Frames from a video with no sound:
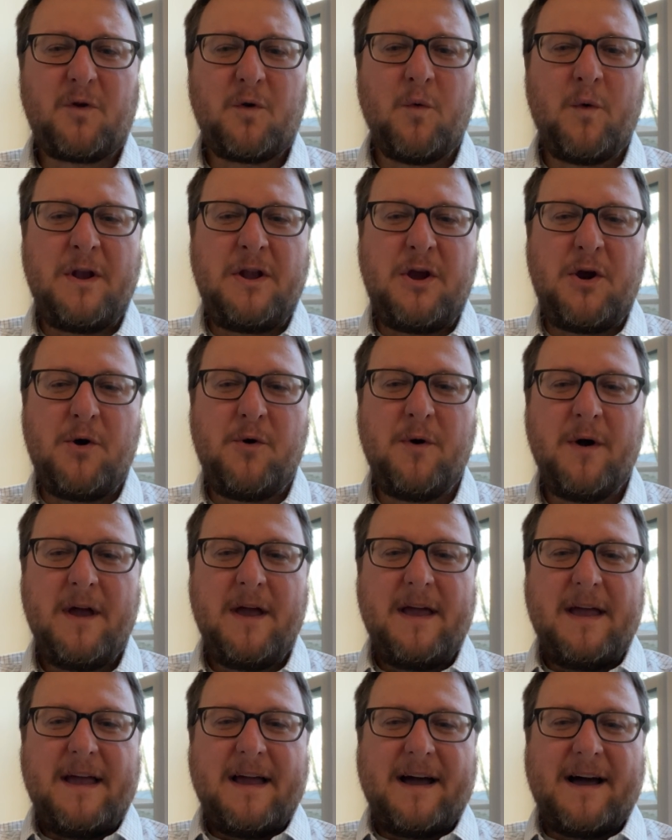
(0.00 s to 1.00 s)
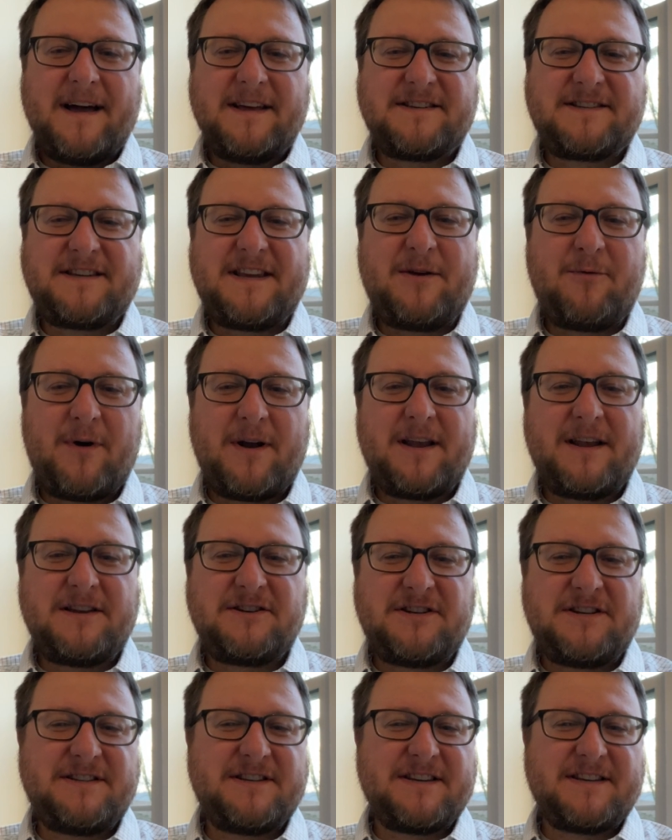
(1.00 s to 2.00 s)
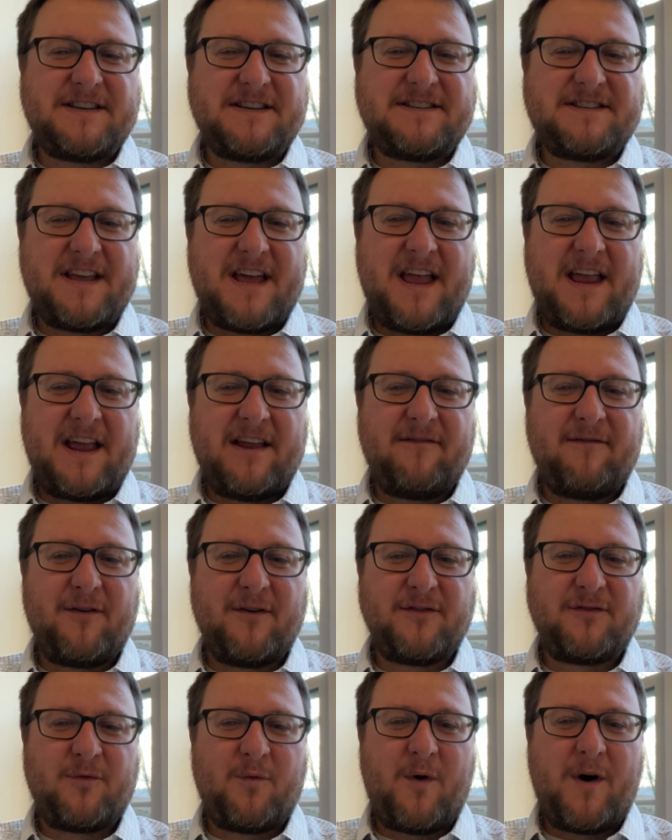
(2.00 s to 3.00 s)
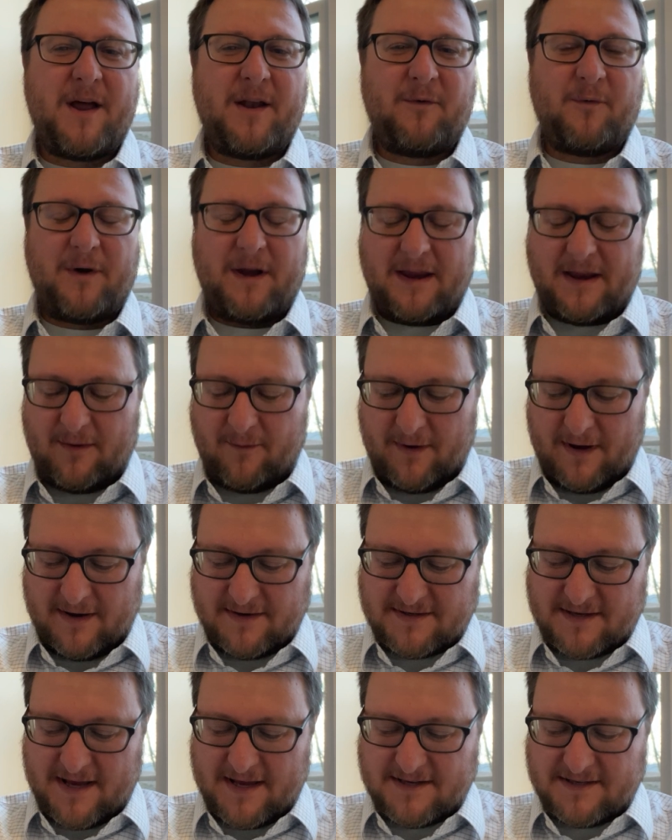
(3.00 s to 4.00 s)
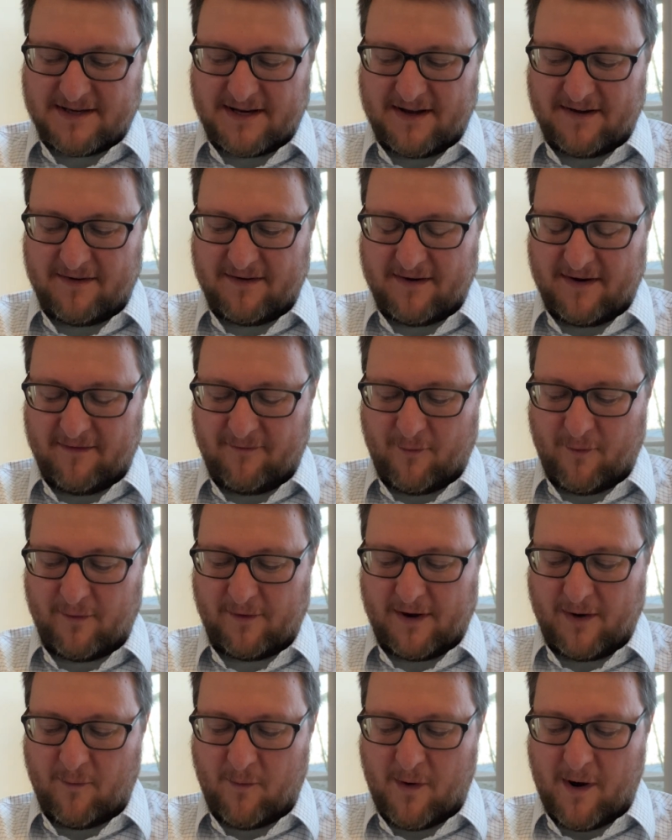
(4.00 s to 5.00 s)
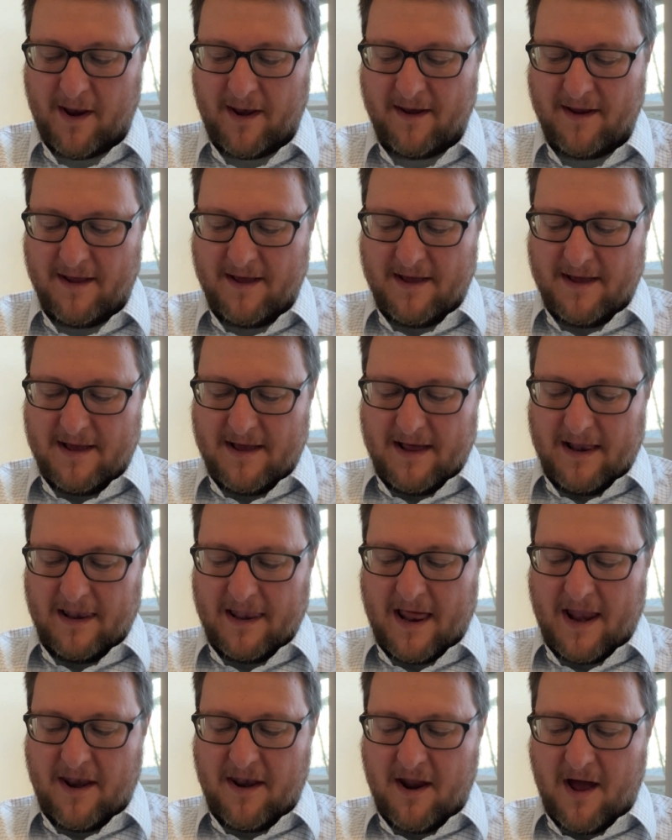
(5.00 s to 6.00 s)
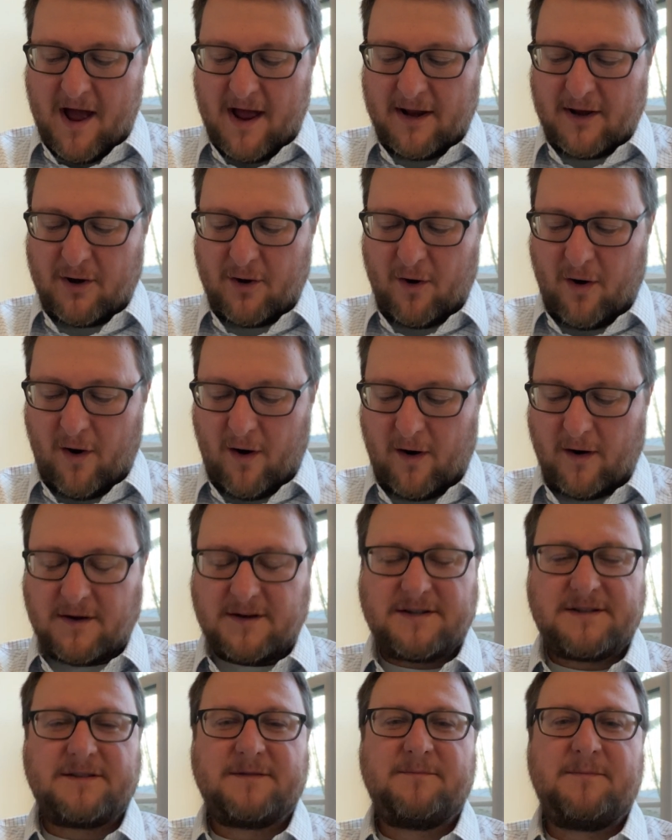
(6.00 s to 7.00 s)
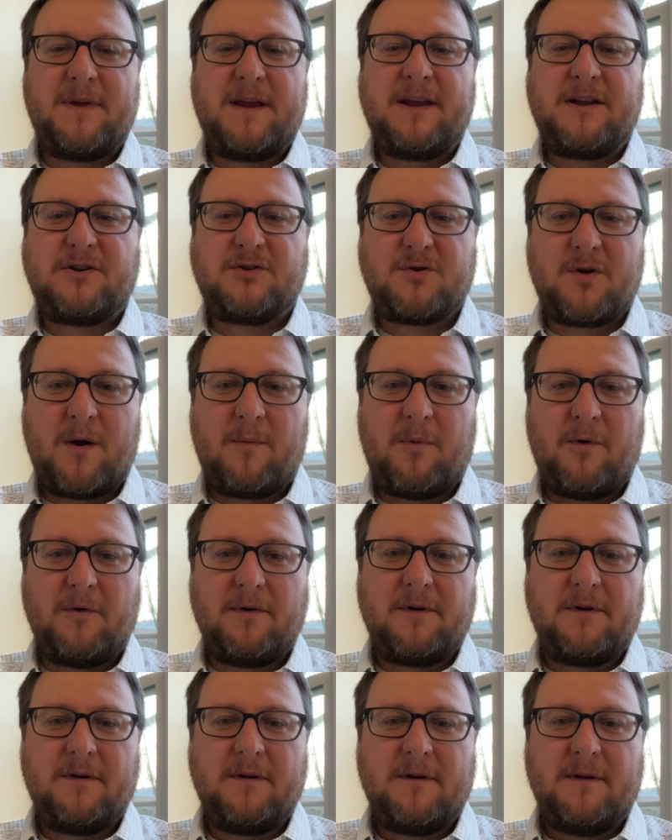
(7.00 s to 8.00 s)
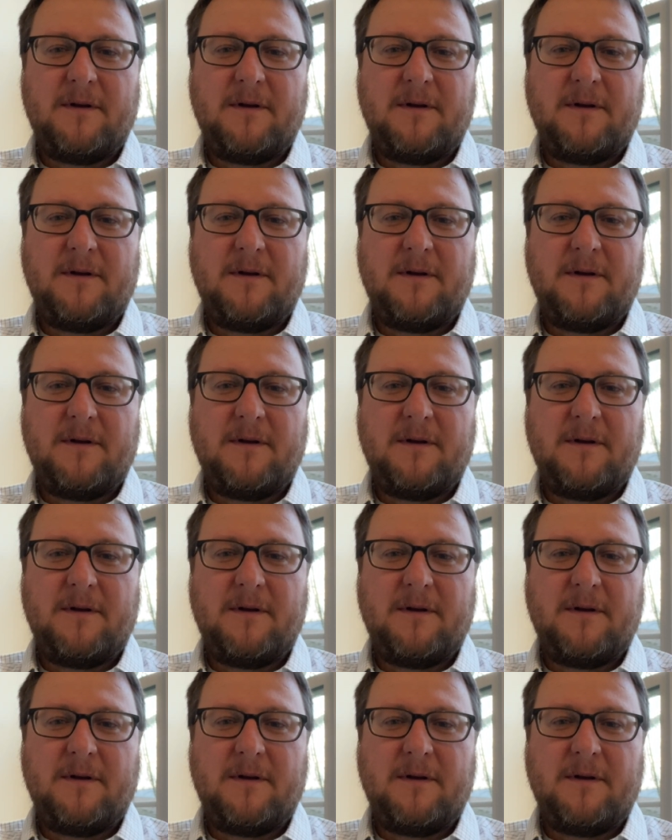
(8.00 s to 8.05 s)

When you see what Jesus is saying in verse 1, when he says in 14:1, let not your hearts be troubled.